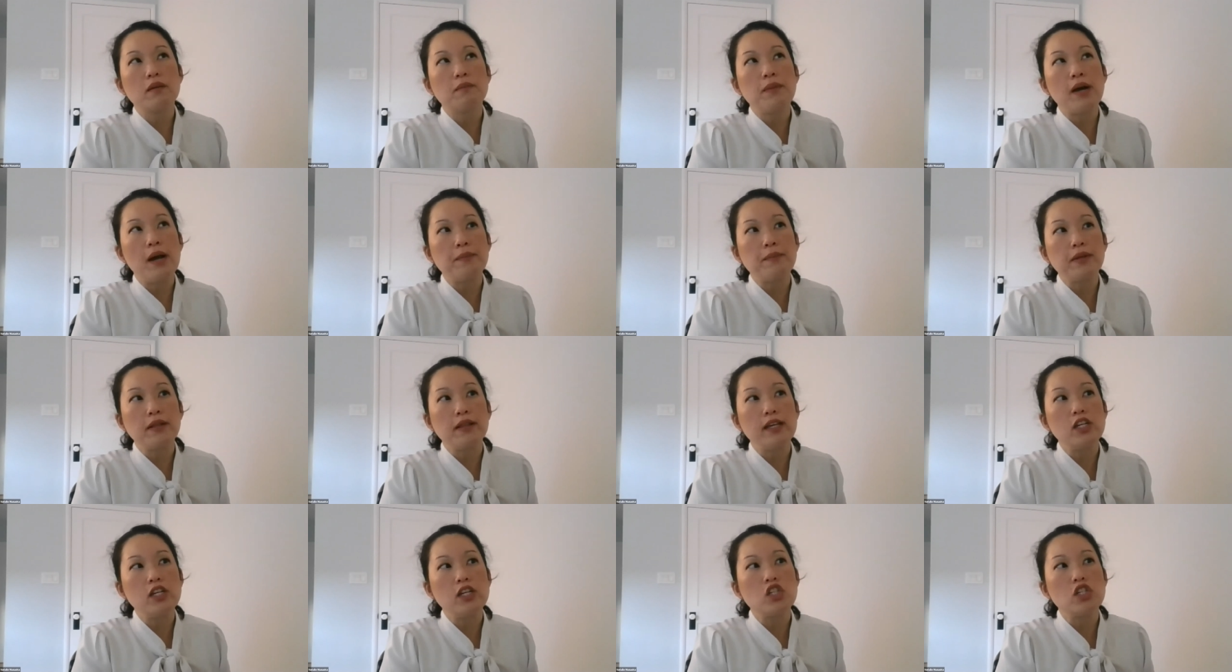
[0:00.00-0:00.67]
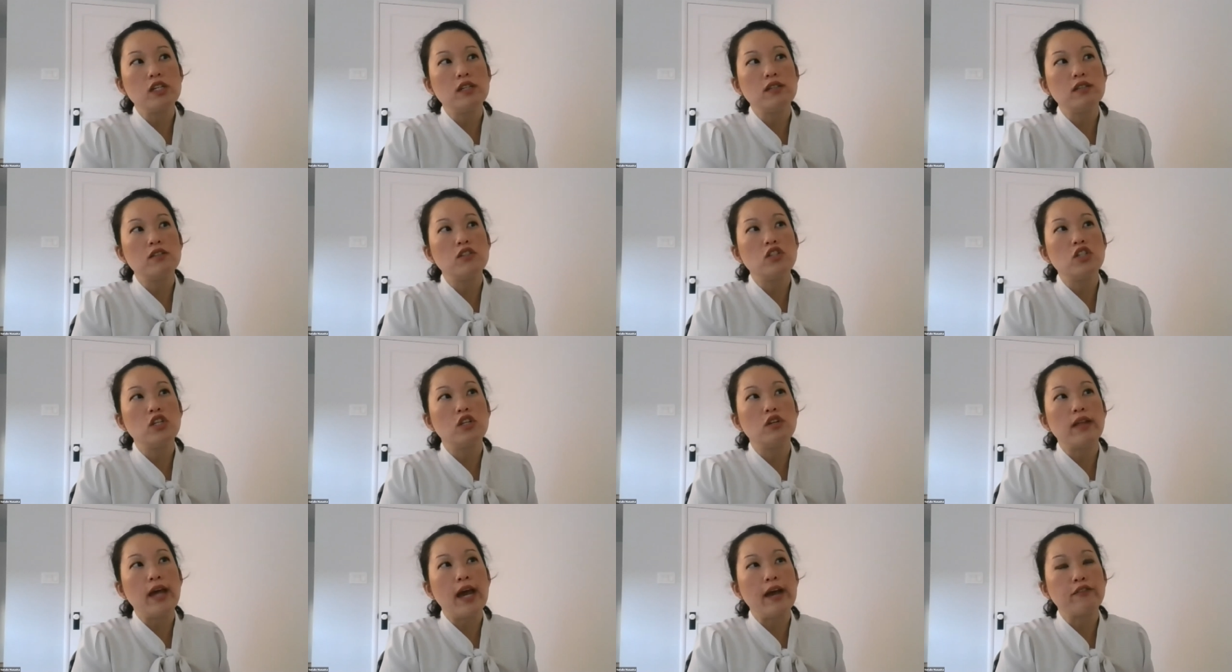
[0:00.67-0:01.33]
populations.
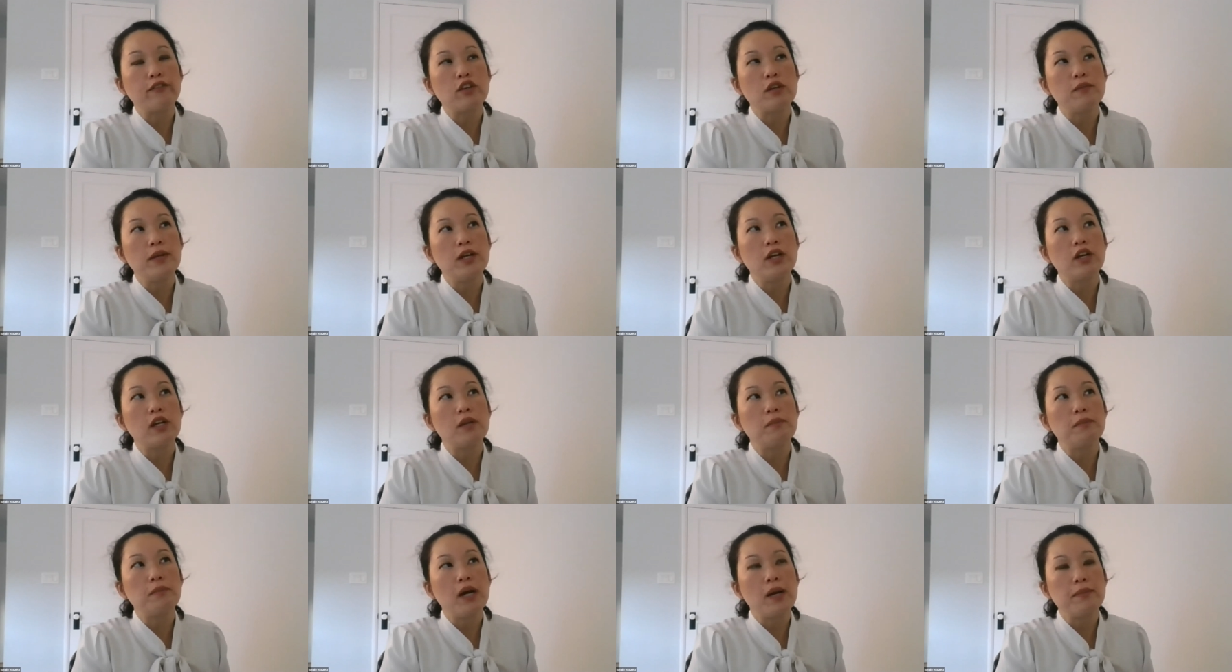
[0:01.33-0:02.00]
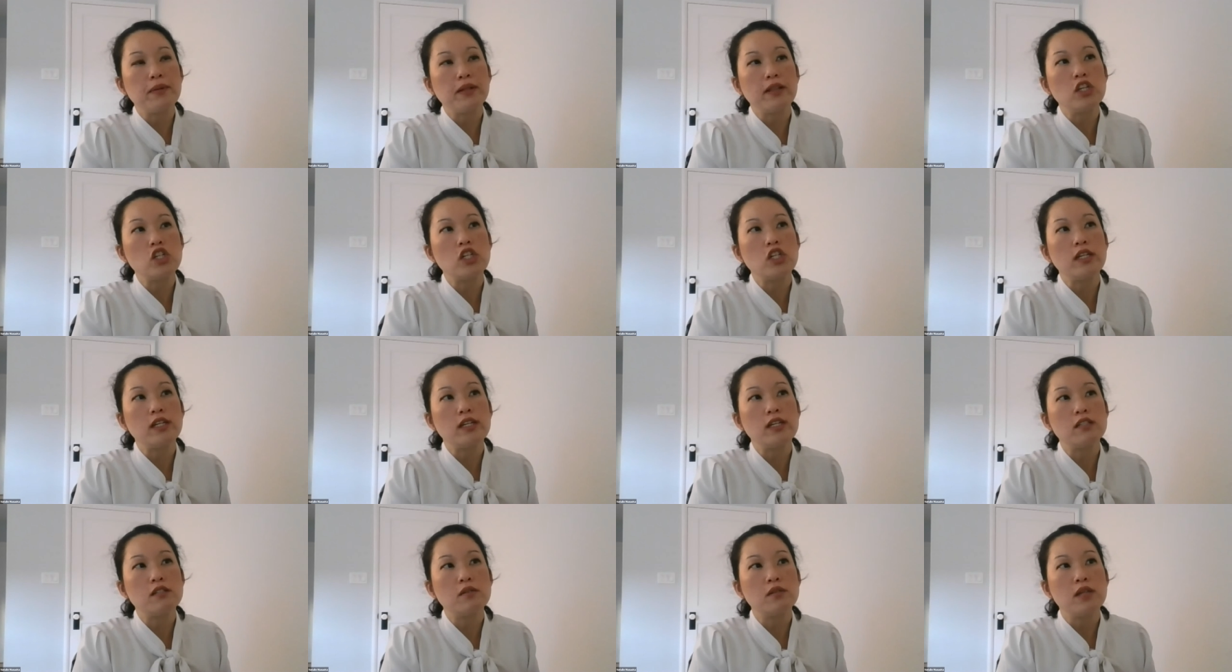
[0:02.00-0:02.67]
You know, the African-American population
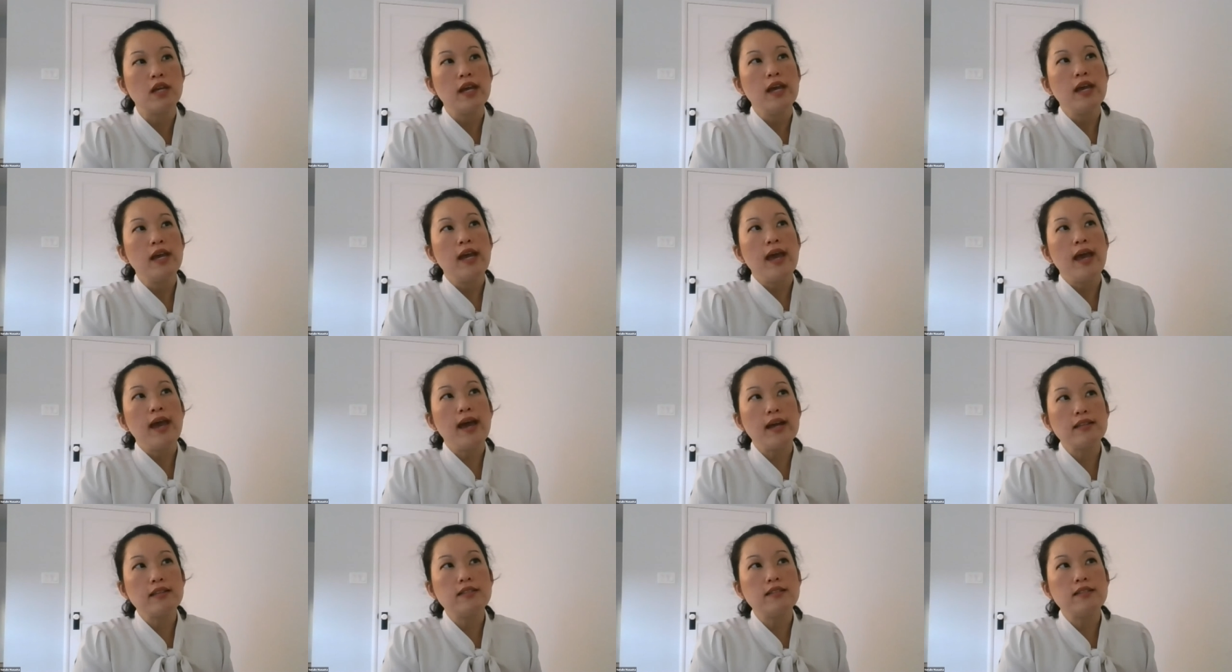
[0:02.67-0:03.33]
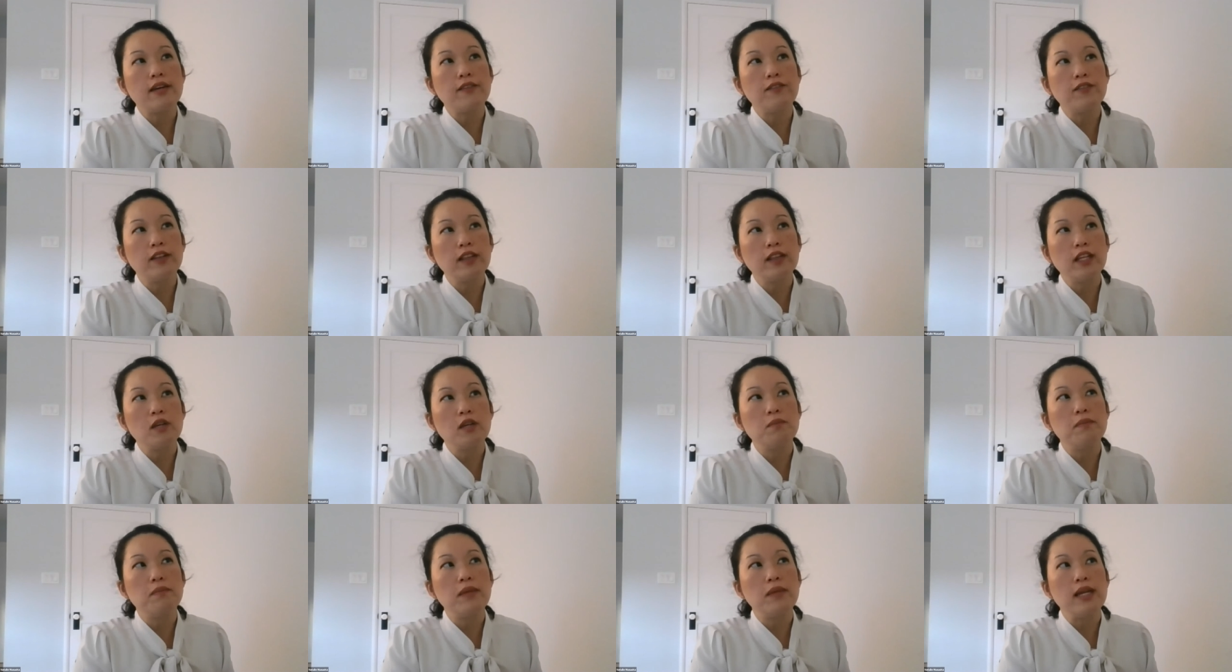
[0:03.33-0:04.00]
has has
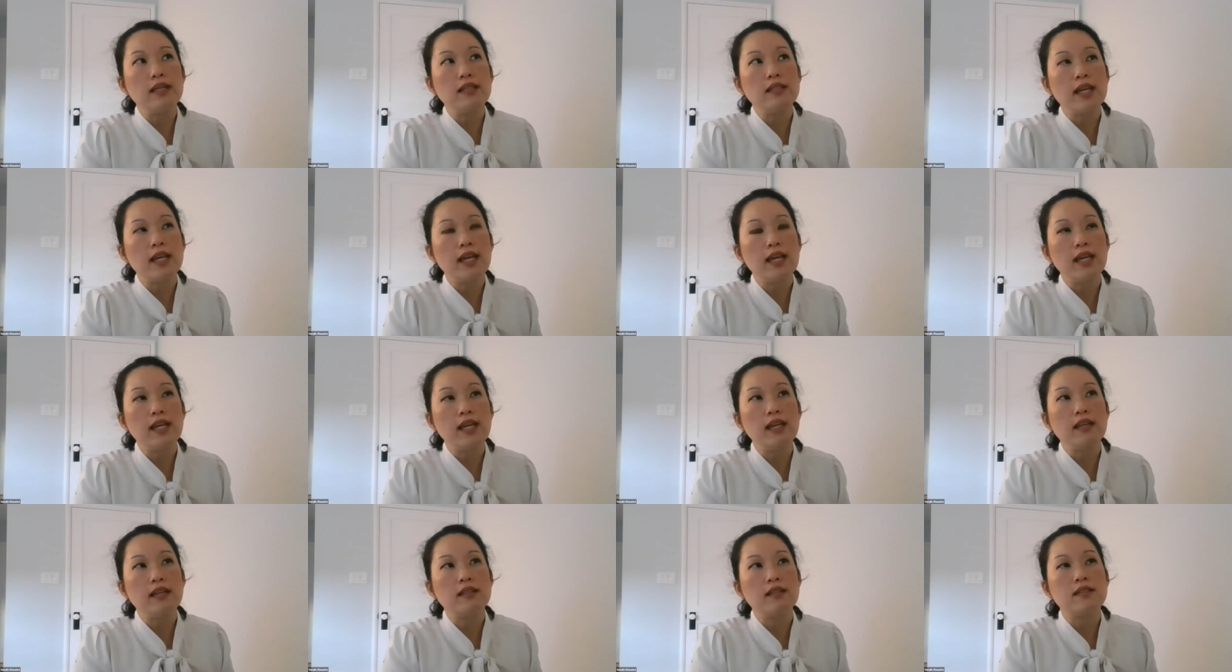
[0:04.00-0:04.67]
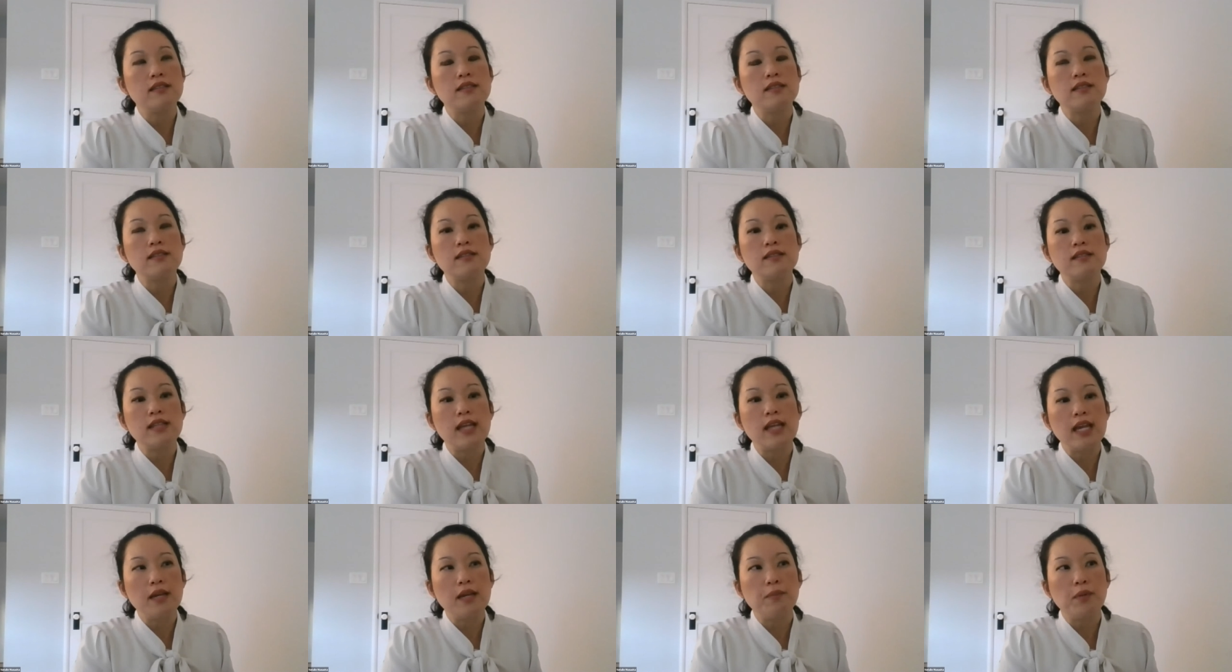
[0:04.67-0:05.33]
definitely maintained
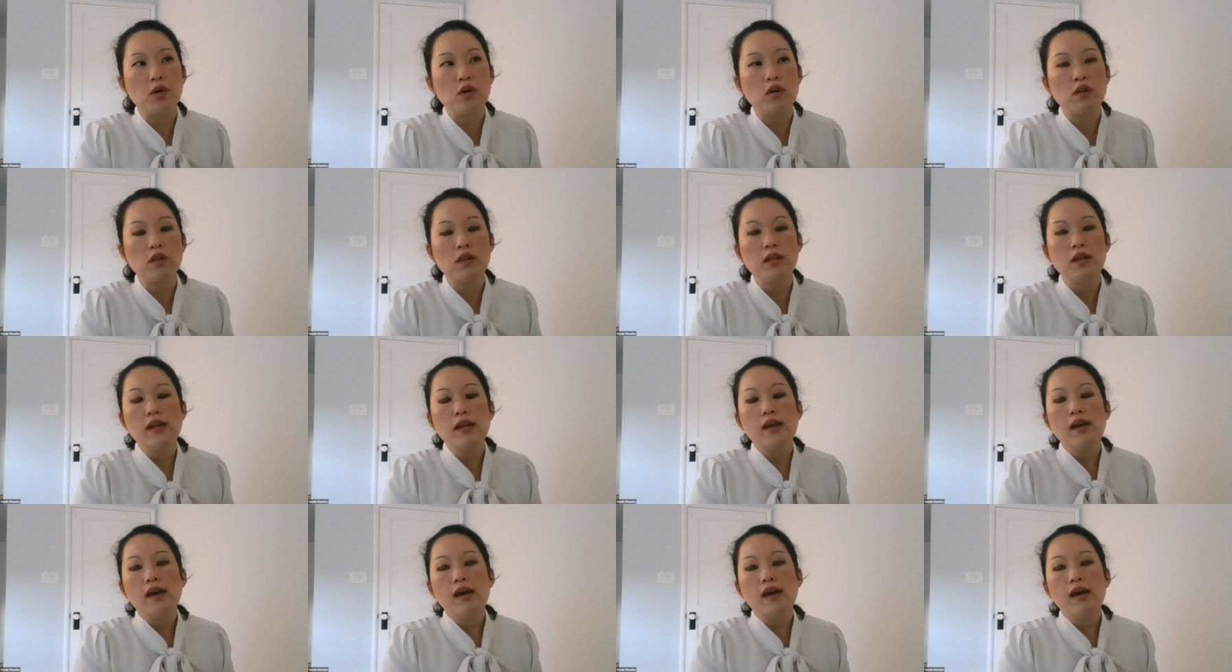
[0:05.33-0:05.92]
stable,